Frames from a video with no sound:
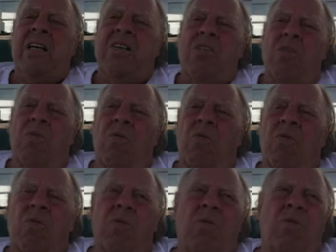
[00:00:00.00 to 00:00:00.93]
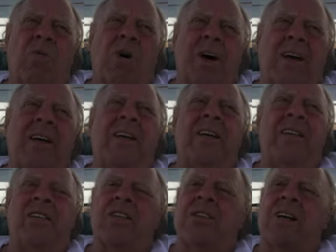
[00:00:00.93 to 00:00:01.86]
So
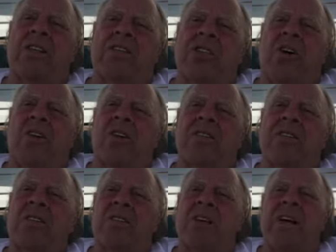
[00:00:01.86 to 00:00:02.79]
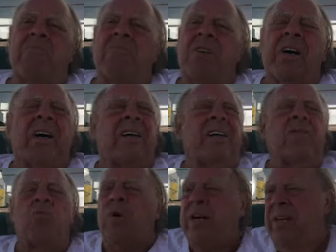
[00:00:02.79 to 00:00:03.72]
honey, just like sugar, it's the same thing,
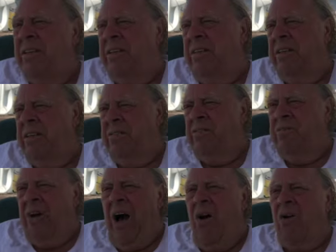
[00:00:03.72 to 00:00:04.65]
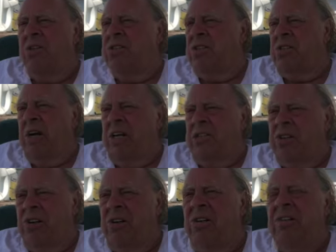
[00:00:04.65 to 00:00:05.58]
and wheat and flour, just like
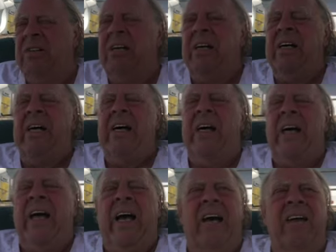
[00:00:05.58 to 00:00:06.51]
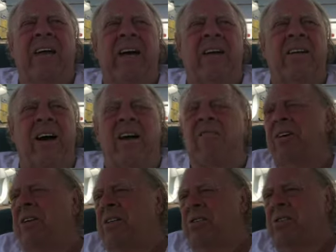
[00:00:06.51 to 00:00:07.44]
sugar, and none of
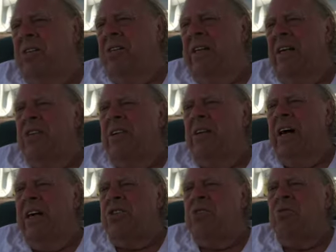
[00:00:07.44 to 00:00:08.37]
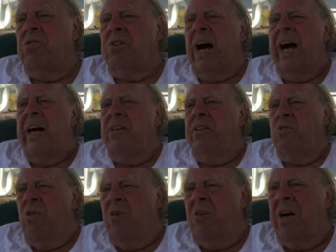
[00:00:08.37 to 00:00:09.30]
it is in the natural diet in the
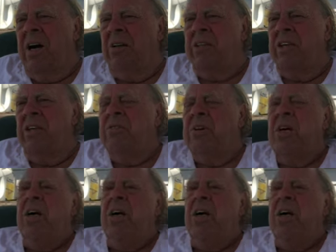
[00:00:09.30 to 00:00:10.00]
world out there.